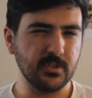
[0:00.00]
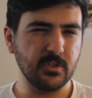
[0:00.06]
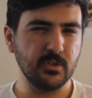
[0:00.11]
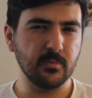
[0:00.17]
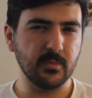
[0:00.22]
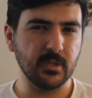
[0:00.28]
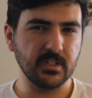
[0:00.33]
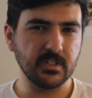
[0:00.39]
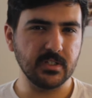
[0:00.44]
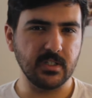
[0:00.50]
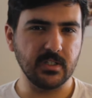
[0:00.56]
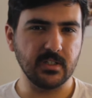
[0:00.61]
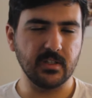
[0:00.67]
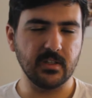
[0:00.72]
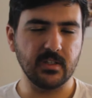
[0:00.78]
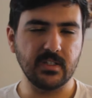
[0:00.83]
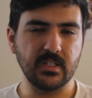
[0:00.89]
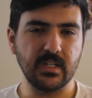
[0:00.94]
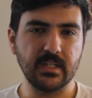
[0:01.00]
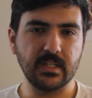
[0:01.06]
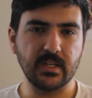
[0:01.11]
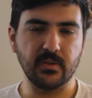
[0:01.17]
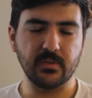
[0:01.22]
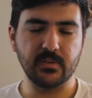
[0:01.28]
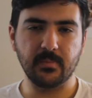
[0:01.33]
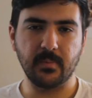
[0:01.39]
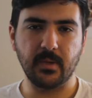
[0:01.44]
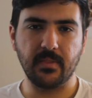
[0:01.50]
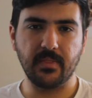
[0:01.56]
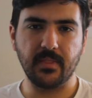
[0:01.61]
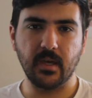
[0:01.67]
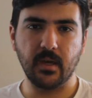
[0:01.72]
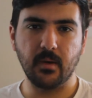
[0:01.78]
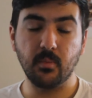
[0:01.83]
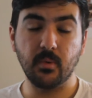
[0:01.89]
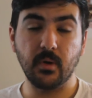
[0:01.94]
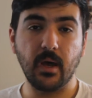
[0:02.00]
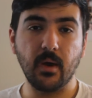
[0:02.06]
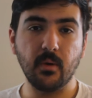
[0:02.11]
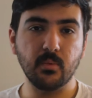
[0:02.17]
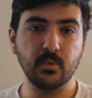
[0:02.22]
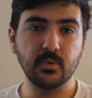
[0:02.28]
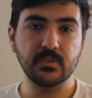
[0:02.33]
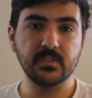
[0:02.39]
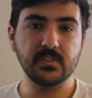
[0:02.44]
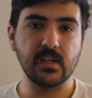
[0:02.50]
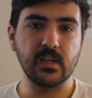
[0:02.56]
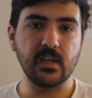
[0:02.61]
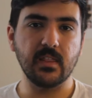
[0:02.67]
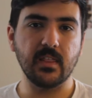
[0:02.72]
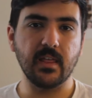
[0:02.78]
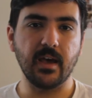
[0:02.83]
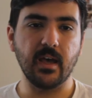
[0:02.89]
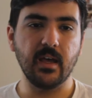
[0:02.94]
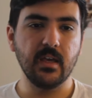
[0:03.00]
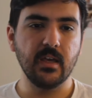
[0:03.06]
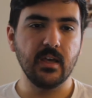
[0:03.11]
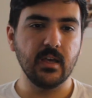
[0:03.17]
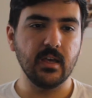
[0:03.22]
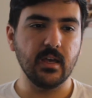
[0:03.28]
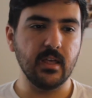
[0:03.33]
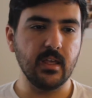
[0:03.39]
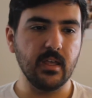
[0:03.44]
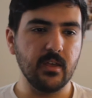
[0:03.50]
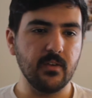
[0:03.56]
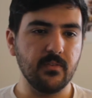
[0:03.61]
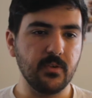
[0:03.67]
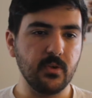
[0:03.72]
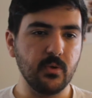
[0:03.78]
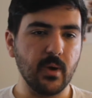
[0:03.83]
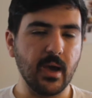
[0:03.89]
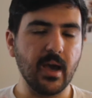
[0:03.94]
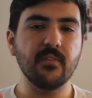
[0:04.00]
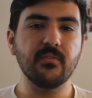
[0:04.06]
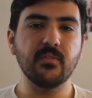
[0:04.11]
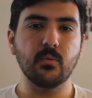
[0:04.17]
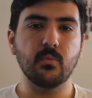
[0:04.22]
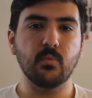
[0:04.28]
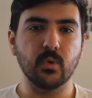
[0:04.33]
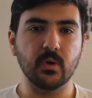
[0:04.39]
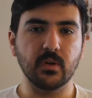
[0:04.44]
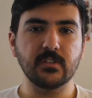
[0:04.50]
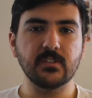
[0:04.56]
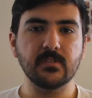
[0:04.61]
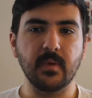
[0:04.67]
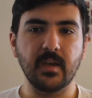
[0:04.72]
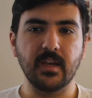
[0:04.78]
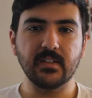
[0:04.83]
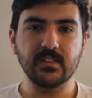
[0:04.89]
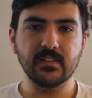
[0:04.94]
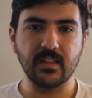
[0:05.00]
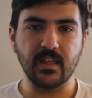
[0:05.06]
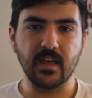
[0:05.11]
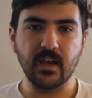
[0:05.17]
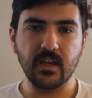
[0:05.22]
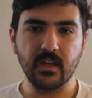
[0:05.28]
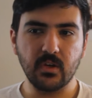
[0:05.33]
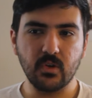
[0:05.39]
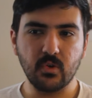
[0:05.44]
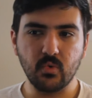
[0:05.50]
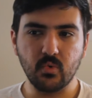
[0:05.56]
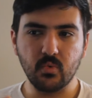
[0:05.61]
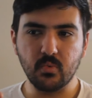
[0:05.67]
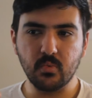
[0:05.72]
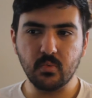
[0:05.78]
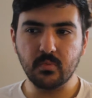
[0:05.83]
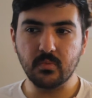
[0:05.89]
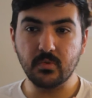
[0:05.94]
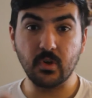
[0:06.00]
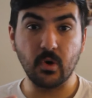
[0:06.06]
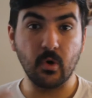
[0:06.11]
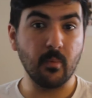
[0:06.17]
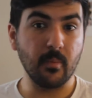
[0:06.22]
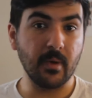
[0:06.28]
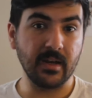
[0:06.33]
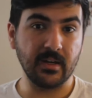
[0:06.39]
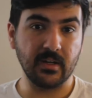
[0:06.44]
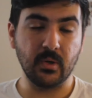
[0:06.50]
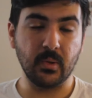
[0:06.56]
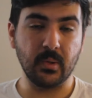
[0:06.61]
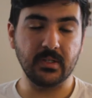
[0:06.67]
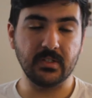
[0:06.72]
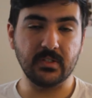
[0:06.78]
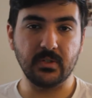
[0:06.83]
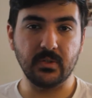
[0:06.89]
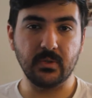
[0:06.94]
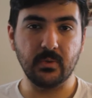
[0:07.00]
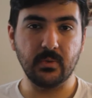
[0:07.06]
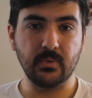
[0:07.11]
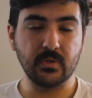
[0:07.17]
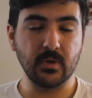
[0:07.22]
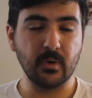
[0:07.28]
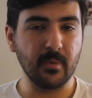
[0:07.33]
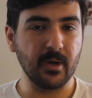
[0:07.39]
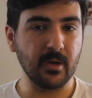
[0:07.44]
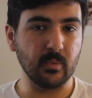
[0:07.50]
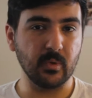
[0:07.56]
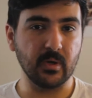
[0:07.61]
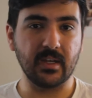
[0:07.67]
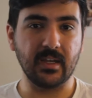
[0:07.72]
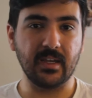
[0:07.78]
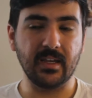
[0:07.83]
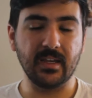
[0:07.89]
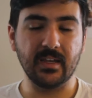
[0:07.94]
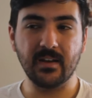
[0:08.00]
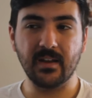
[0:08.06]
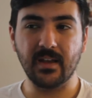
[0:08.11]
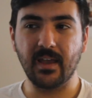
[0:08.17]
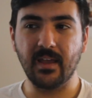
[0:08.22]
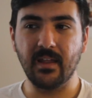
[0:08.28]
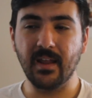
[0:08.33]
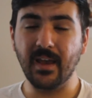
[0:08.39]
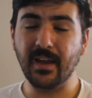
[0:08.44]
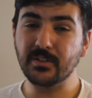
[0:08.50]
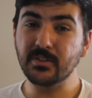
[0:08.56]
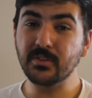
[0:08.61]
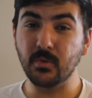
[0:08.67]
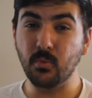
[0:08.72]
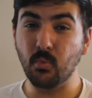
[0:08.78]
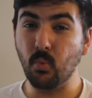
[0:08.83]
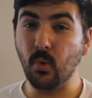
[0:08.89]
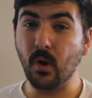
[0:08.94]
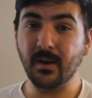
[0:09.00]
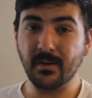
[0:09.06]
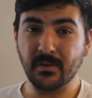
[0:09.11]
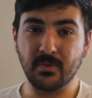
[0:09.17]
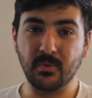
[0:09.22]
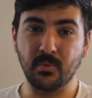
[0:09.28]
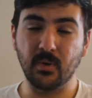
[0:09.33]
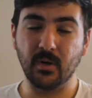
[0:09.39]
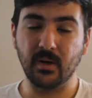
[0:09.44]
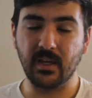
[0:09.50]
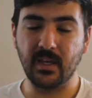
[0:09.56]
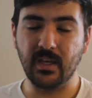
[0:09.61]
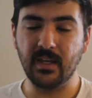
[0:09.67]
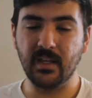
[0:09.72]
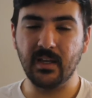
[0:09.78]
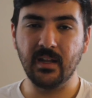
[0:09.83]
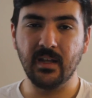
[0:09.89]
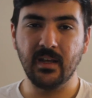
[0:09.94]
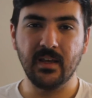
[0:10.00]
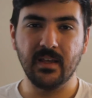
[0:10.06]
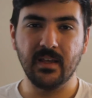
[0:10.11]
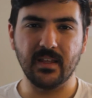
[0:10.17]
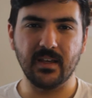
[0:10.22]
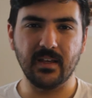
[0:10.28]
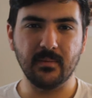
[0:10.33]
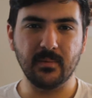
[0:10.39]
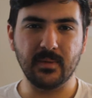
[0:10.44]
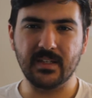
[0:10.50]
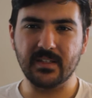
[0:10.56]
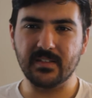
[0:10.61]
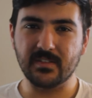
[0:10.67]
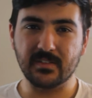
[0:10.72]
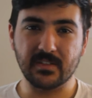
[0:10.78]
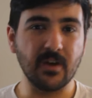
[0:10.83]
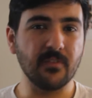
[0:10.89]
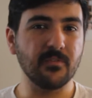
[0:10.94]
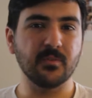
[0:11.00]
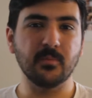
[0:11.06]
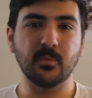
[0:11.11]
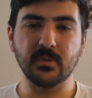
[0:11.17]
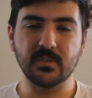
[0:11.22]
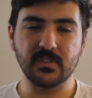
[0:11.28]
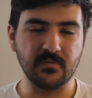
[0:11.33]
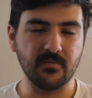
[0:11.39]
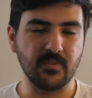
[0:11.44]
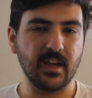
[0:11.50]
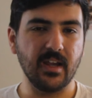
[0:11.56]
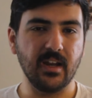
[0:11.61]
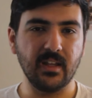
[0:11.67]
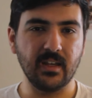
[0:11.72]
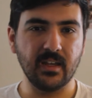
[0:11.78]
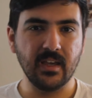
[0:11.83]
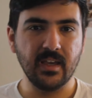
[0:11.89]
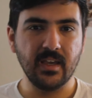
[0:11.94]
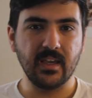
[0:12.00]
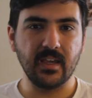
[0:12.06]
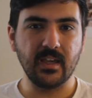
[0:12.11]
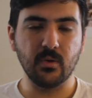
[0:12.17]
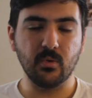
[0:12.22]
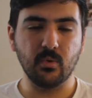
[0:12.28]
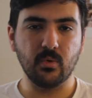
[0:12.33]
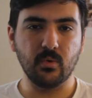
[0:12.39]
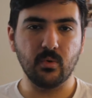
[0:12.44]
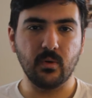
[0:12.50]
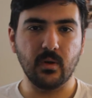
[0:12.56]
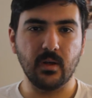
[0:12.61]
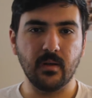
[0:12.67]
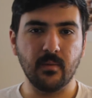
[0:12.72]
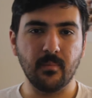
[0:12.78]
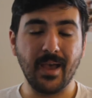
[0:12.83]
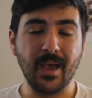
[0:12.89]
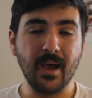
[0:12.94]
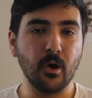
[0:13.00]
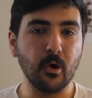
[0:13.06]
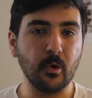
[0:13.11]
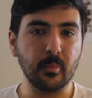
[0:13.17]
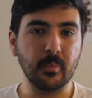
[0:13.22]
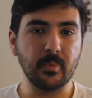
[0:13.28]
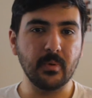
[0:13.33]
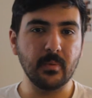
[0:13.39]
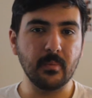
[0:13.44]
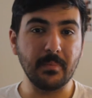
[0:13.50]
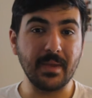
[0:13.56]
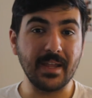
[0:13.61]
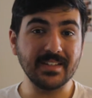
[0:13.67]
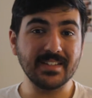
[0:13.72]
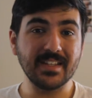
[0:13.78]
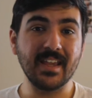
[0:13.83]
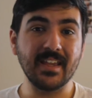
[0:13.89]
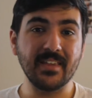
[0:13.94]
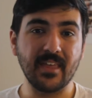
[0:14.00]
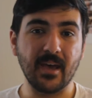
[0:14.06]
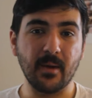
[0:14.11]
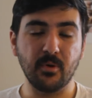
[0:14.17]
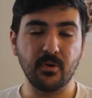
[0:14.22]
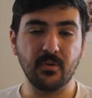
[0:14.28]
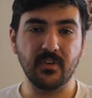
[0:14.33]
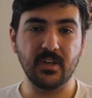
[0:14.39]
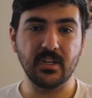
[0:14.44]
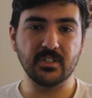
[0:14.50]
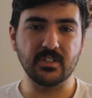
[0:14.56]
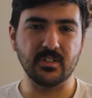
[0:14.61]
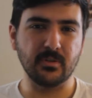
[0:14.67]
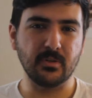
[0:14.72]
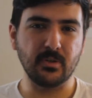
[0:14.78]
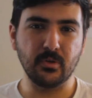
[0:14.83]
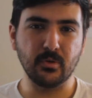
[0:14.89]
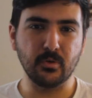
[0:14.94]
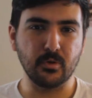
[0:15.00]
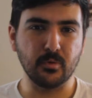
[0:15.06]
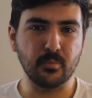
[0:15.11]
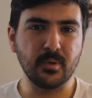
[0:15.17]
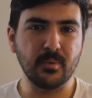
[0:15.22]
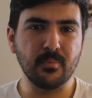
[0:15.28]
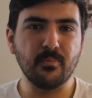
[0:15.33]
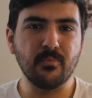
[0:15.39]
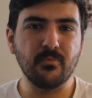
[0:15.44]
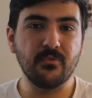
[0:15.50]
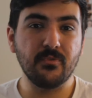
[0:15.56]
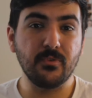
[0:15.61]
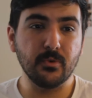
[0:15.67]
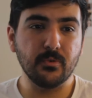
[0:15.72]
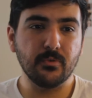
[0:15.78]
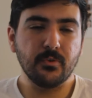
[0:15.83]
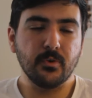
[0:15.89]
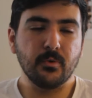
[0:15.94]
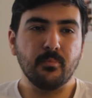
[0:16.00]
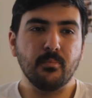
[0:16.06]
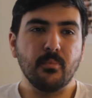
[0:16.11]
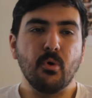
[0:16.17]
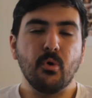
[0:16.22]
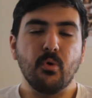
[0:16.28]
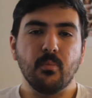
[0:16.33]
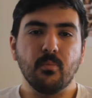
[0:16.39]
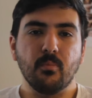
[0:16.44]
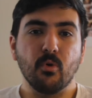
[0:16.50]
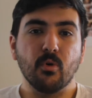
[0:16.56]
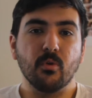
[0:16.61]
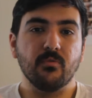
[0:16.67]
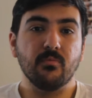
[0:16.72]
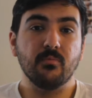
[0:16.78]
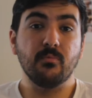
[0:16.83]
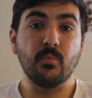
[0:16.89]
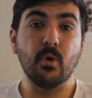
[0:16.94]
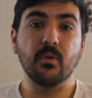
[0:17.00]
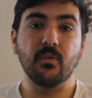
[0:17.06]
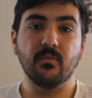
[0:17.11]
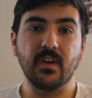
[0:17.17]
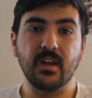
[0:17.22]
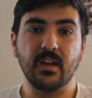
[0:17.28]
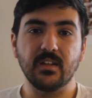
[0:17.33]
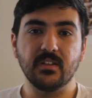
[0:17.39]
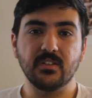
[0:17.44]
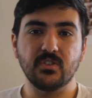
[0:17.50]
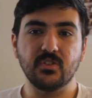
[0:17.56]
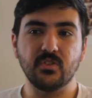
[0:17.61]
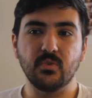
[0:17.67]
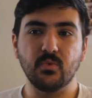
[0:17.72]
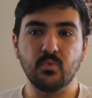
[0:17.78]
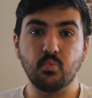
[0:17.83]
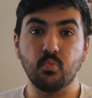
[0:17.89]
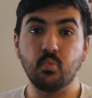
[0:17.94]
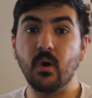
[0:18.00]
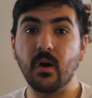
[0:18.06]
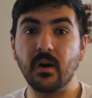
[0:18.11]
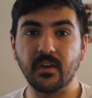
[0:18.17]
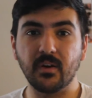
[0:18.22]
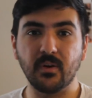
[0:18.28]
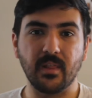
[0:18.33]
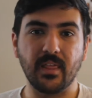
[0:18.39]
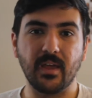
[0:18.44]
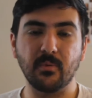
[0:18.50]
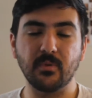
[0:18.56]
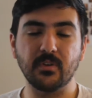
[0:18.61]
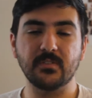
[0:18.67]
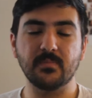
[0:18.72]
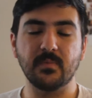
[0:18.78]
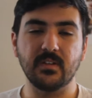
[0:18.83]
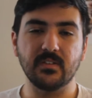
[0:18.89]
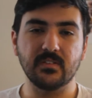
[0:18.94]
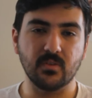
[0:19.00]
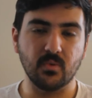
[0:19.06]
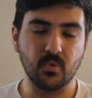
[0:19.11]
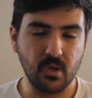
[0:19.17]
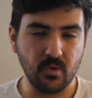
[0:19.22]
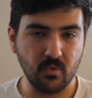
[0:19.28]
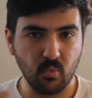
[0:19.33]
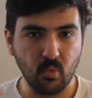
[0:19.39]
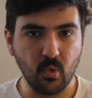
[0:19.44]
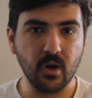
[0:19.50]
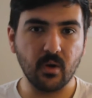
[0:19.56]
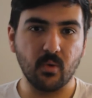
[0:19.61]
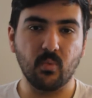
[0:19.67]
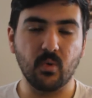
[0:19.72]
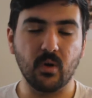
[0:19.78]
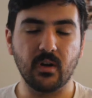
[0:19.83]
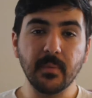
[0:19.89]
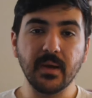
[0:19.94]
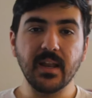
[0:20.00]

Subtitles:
too much into the details about that. But I will say that if you have a workspace that you don't mind working in, and actually want to work in, because it's comfortable, it's inviting, it'll help maintain that motivation, and you'll feel more motivated to want to go to that workspace and want to work.